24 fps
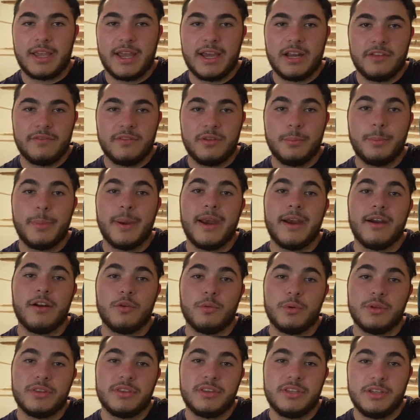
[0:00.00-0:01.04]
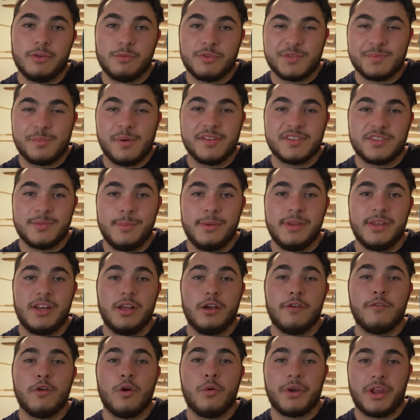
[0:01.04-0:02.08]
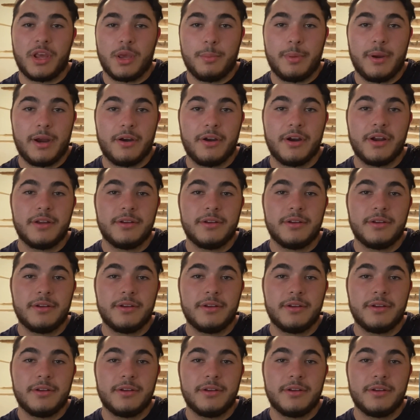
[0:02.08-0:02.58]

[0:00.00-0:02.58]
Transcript: kind of impaired with the responsibility of owning a parrot.